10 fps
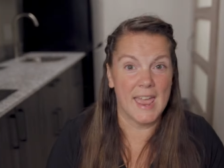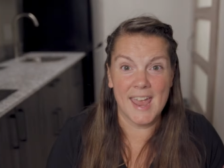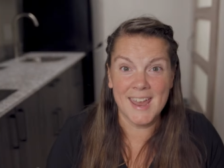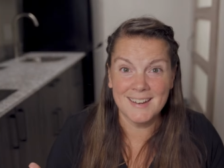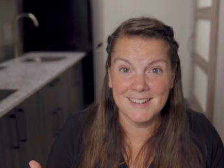
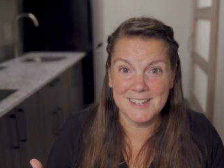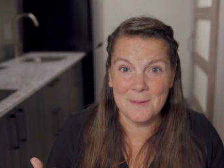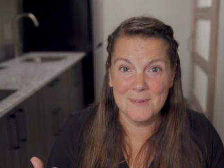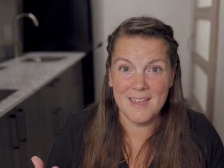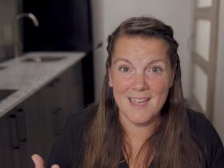and on
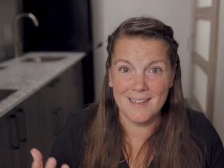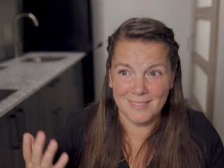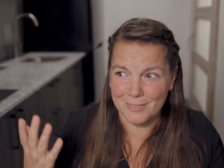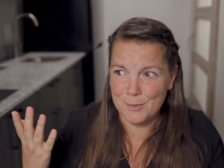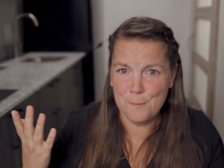top of
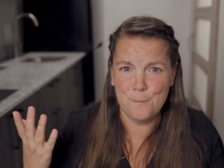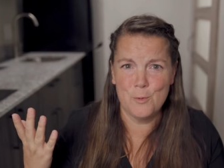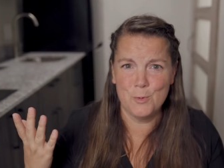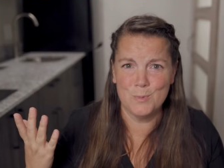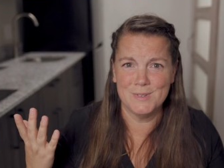that, the
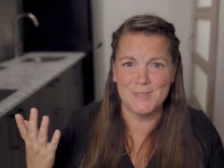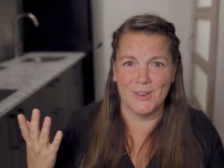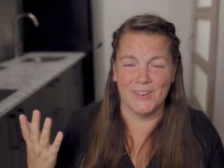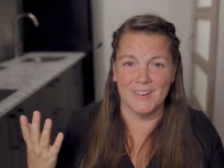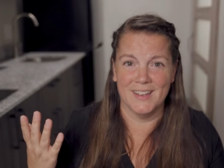food was good.